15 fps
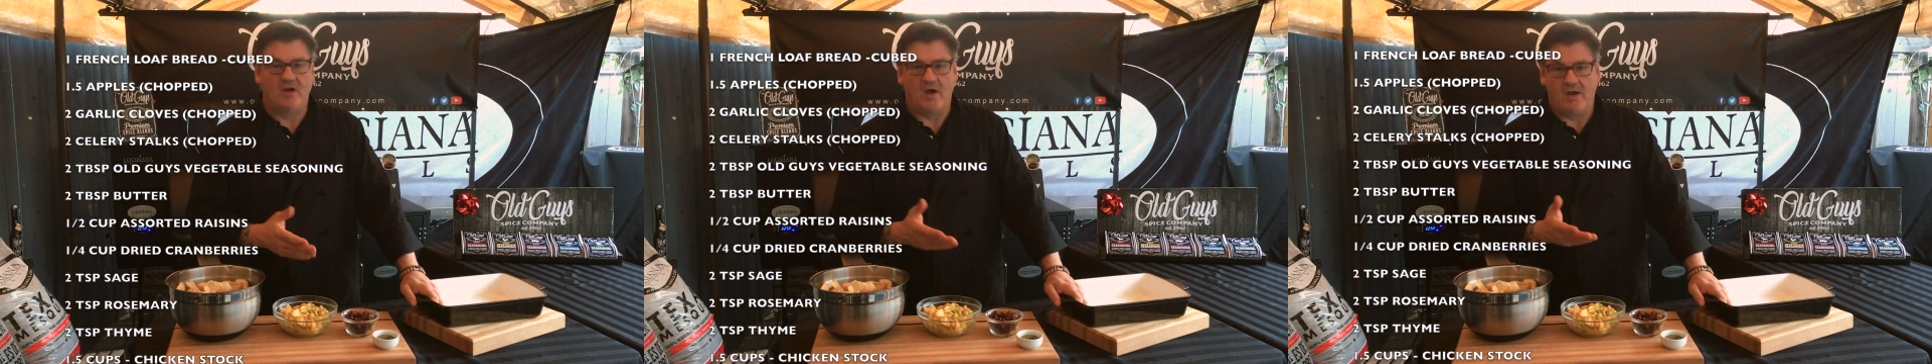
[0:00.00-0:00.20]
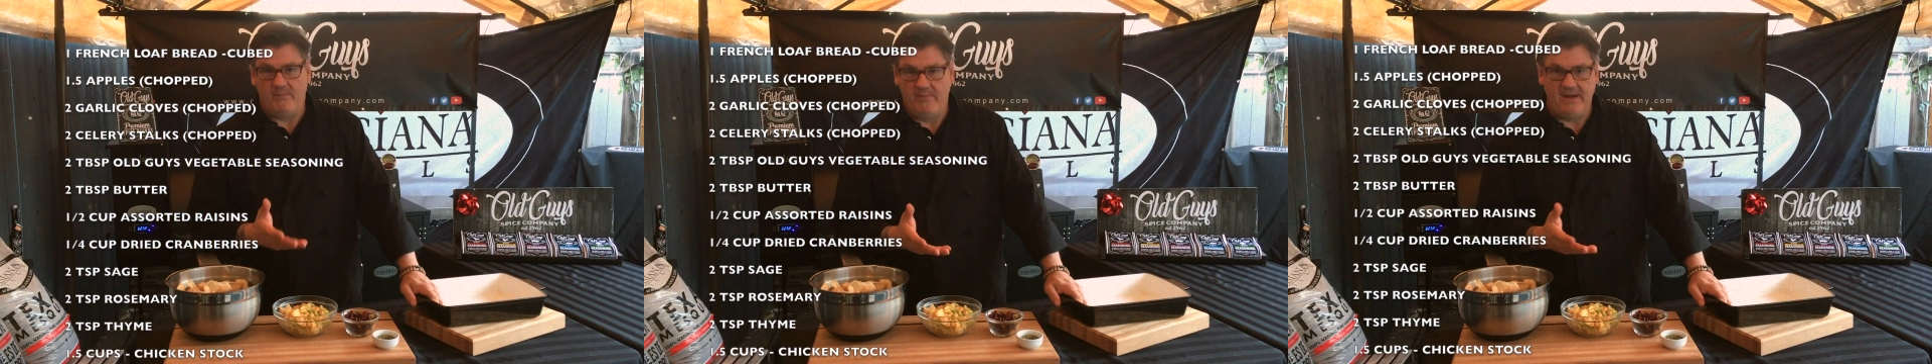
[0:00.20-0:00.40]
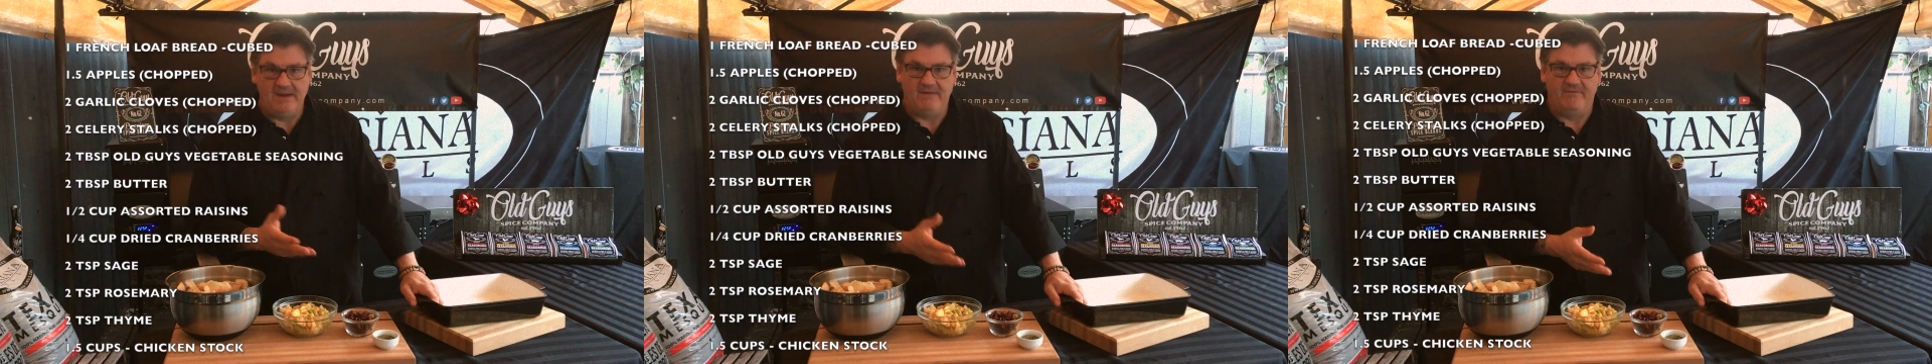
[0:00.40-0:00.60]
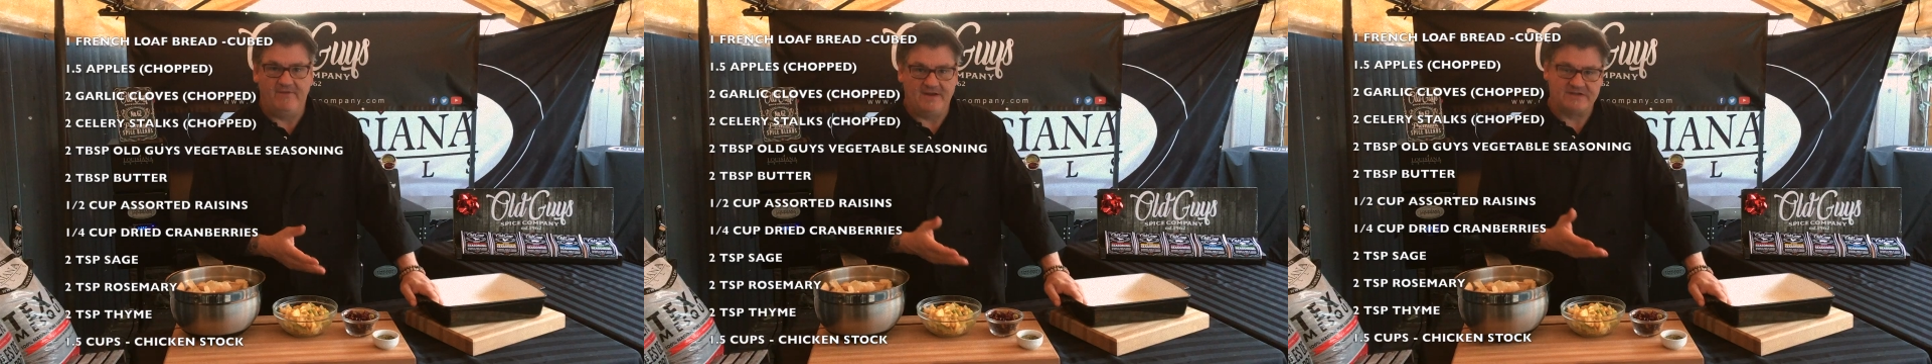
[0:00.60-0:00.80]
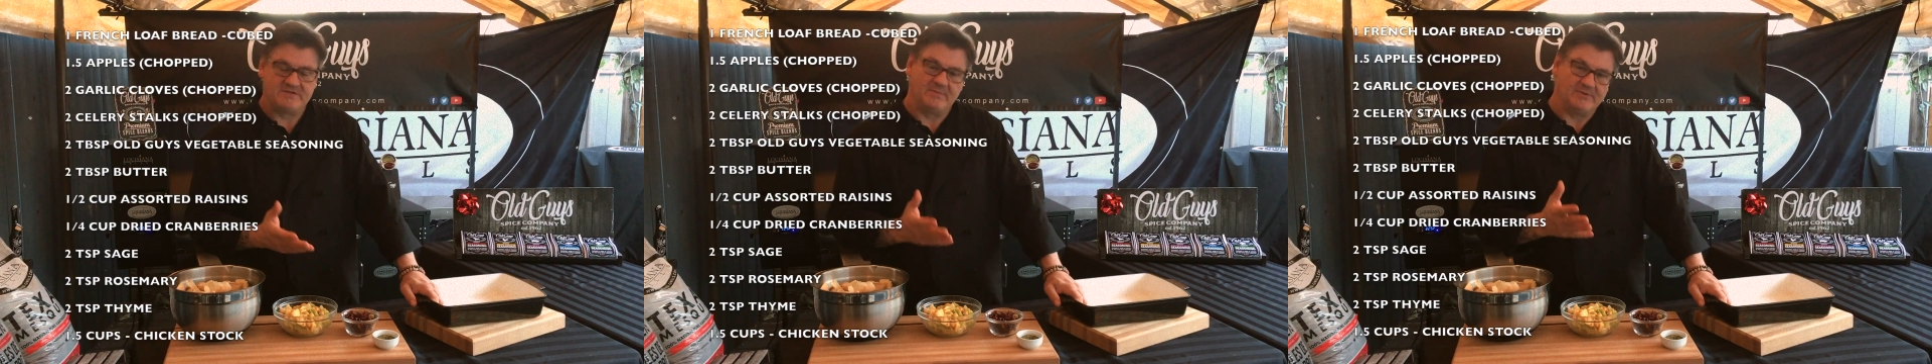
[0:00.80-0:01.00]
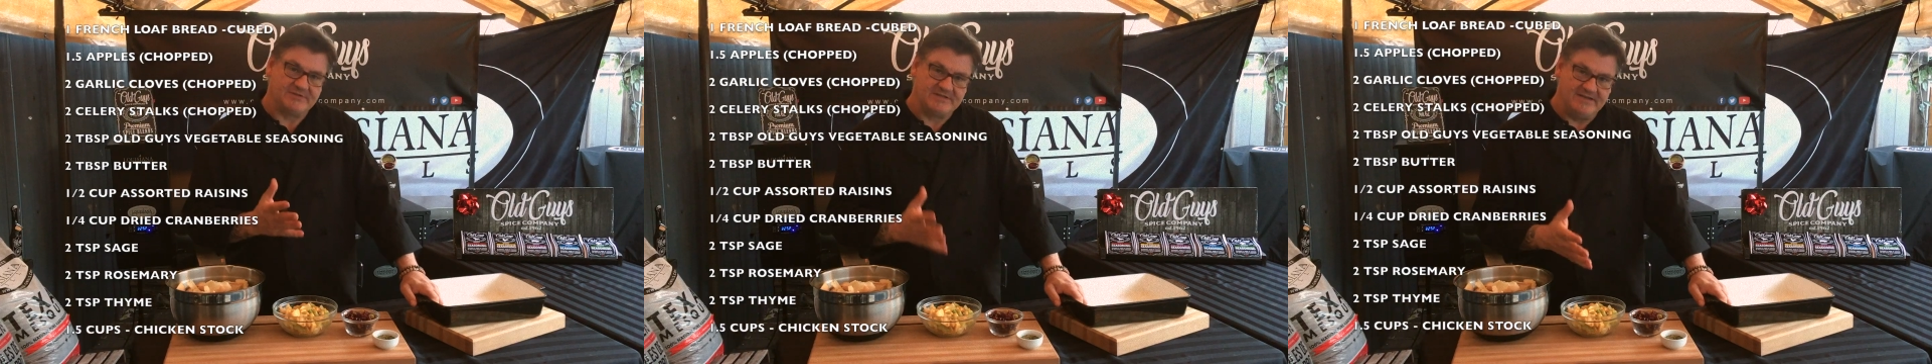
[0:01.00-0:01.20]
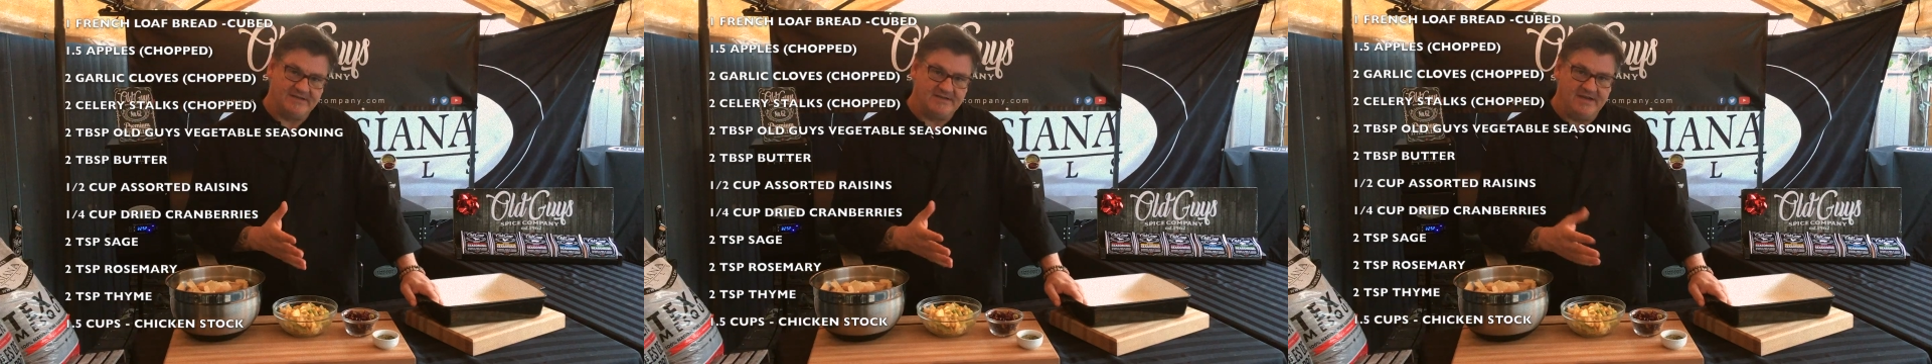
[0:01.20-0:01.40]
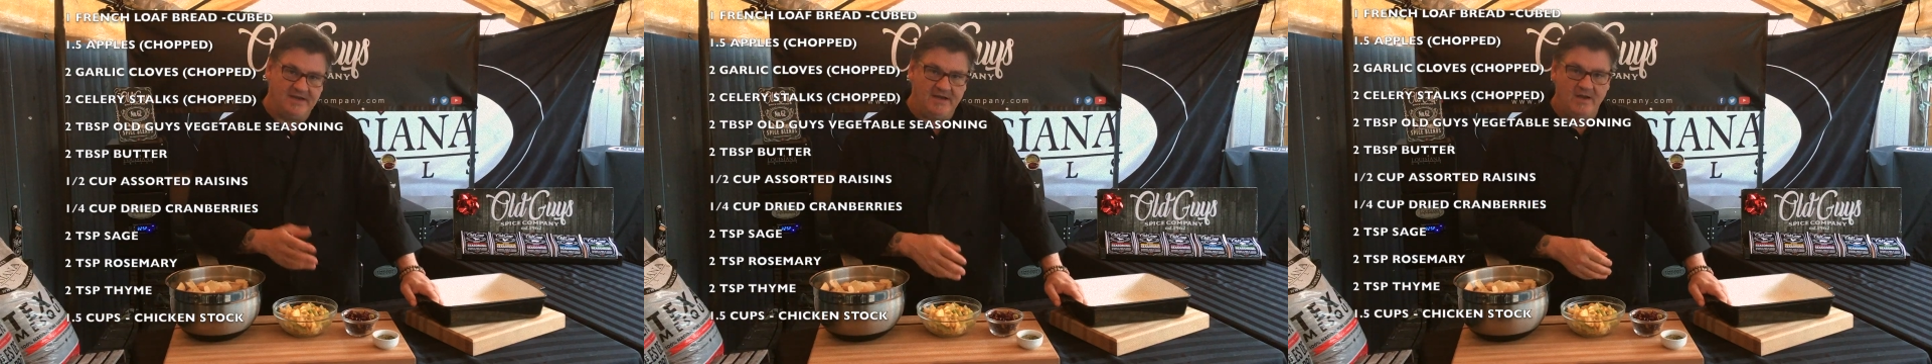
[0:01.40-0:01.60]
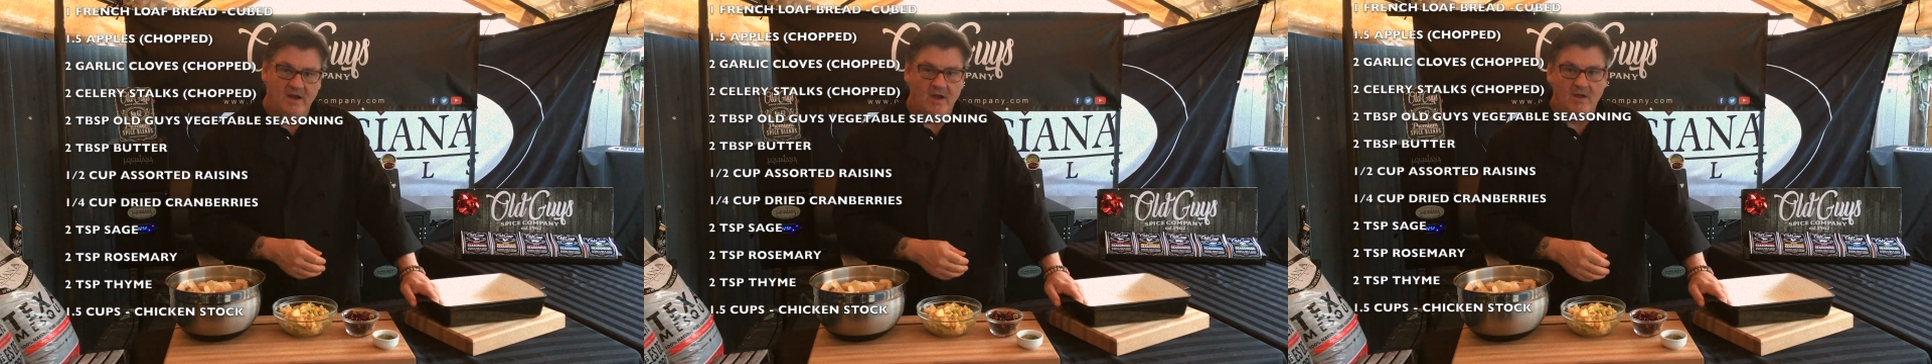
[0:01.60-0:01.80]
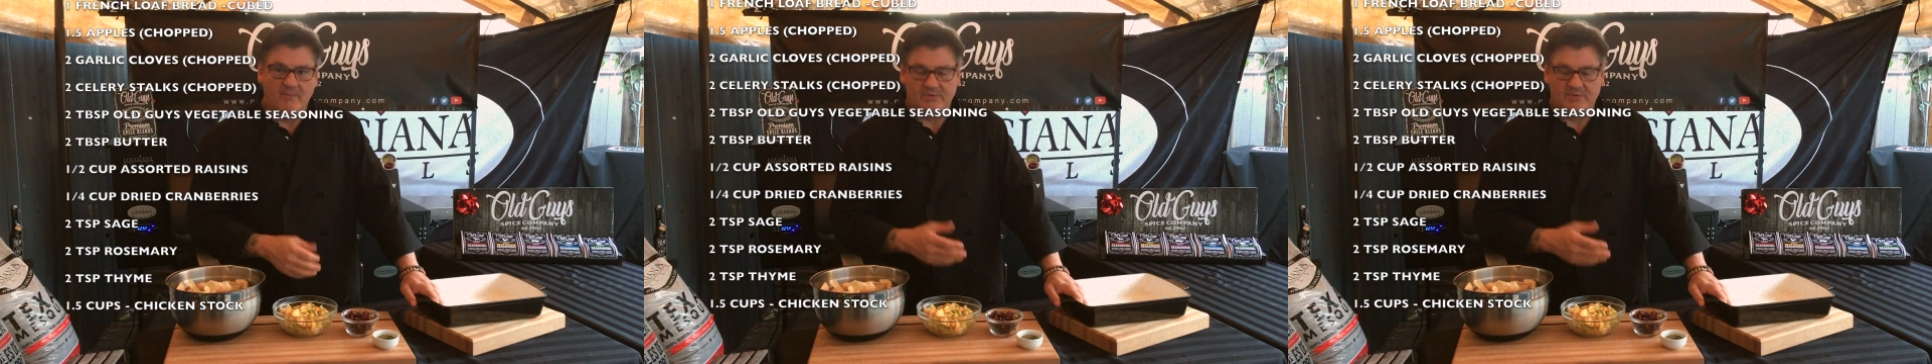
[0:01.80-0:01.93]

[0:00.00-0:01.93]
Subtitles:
Not Meat vegetable seasoning,